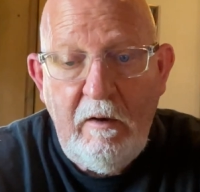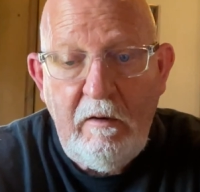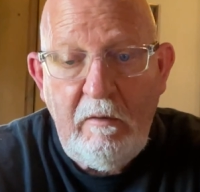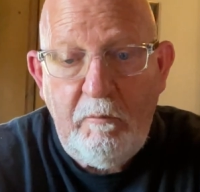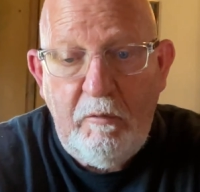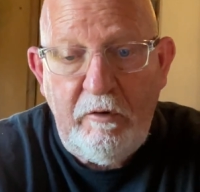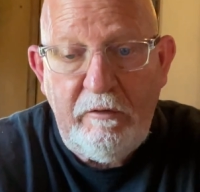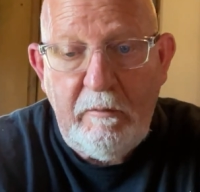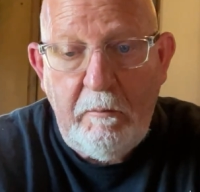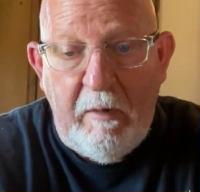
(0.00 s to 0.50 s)

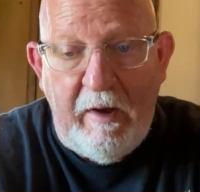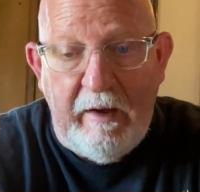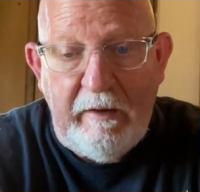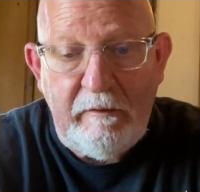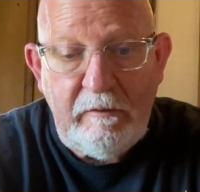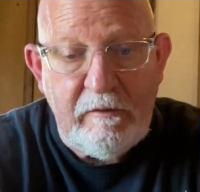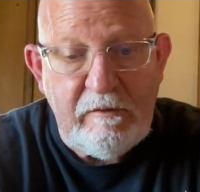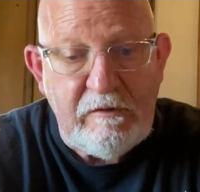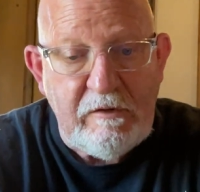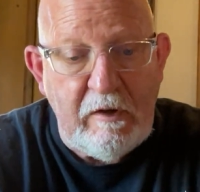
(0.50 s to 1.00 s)
put the
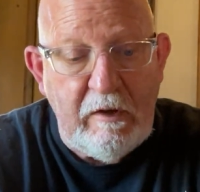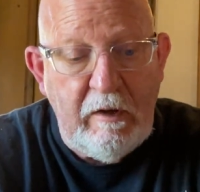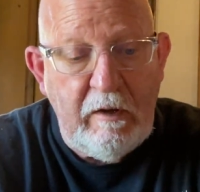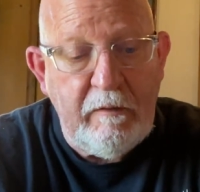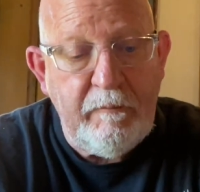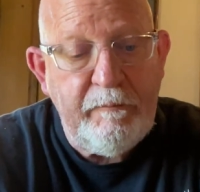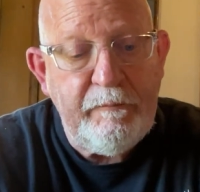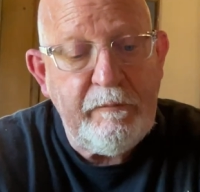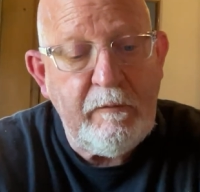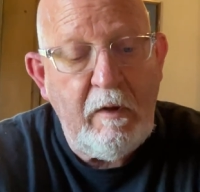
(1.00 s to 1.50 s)
batteries
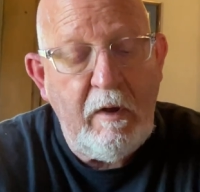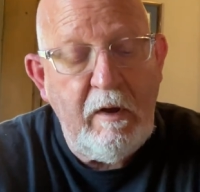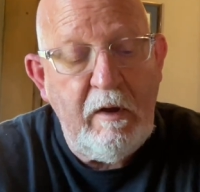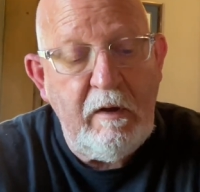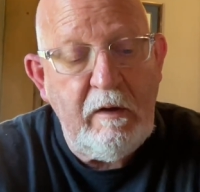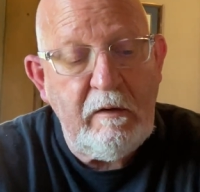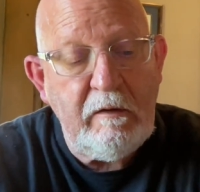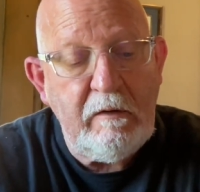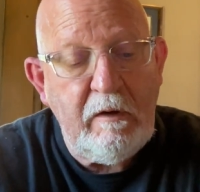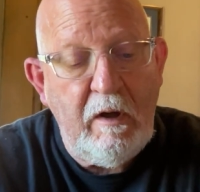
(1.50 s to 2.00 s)
in,
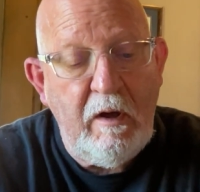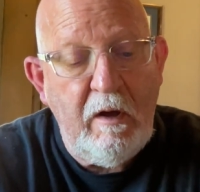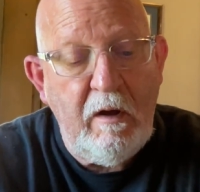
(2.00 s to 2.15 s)
and